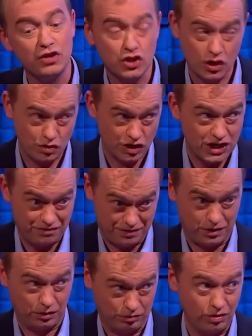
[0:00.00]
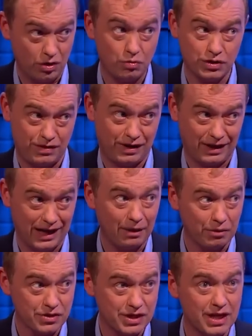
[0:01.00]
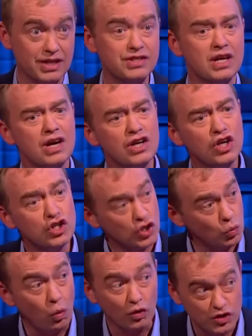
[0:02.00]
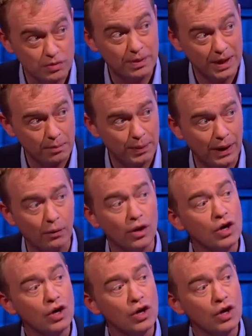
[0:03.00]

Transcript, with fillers: if you choose a difficult route, which frankly ours is, yeah. you should want to be in power.